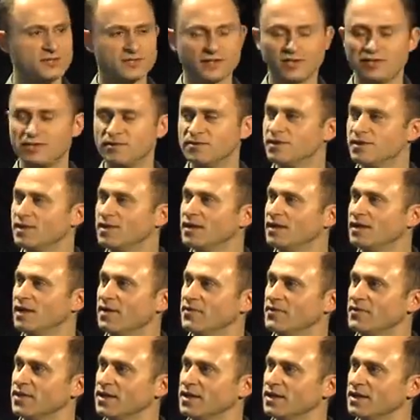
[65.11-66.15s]
So
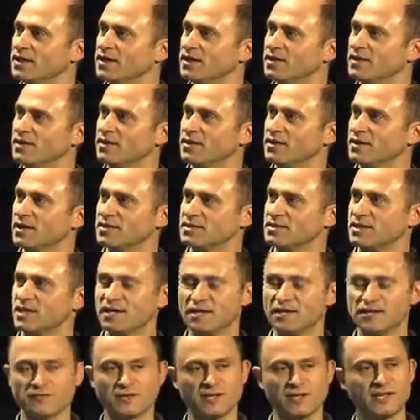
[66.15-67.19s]
I think there's
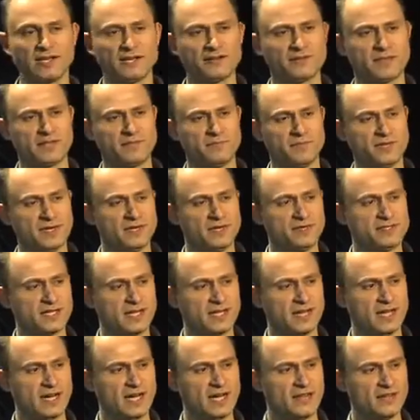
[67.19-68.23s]
kind of cloud
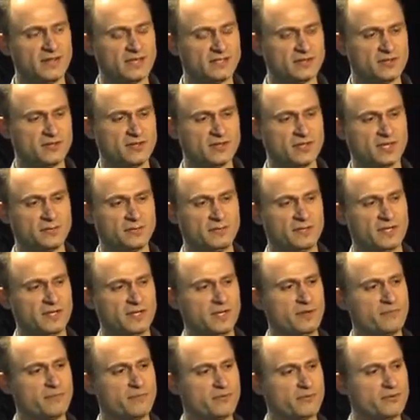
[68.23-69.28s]
computing and there's arguably
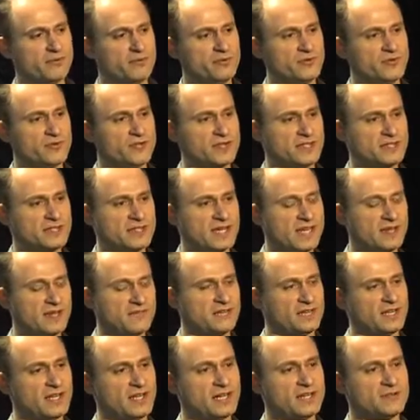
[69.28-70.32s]
a broader set
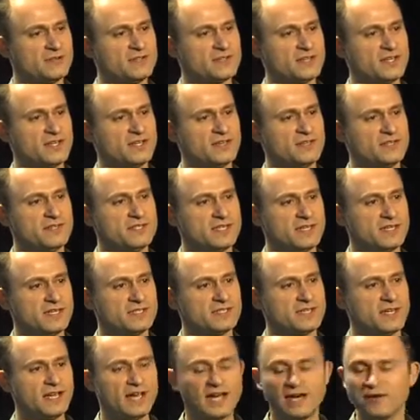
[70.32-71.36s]
of cloud
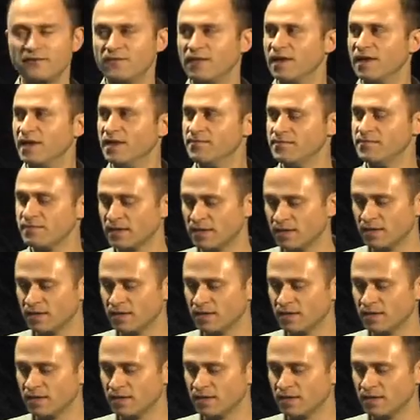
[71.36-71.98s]
services out there.